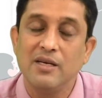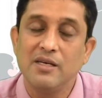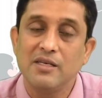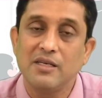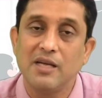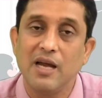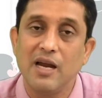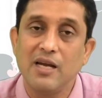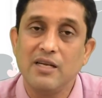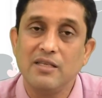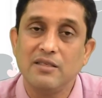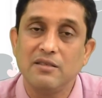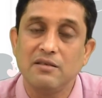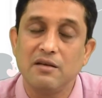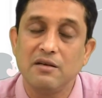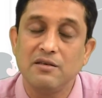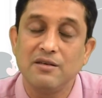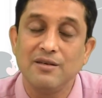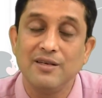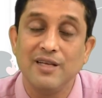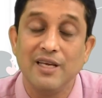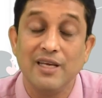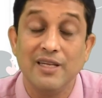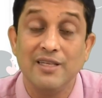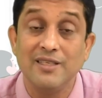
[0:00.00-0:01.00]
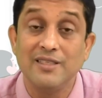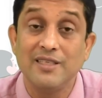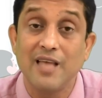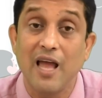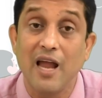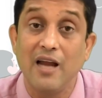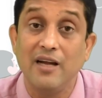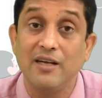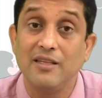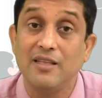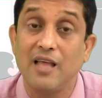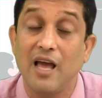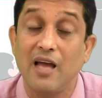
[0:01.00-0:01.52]
get certain
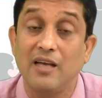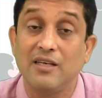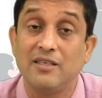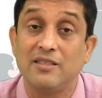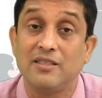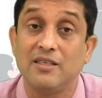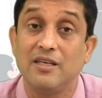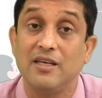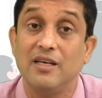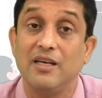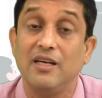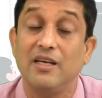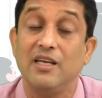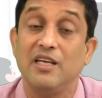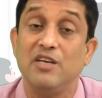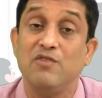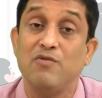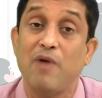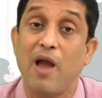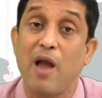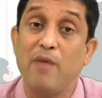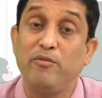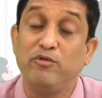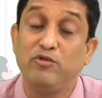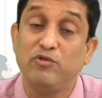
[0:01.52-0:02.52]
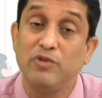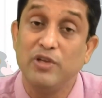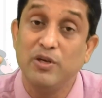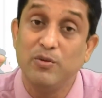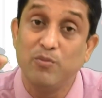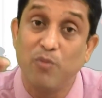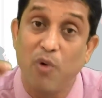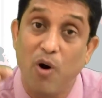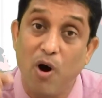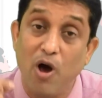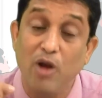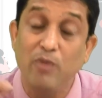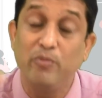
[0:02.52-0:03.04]
insight that you have to
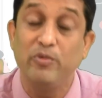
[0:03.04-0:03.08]
involve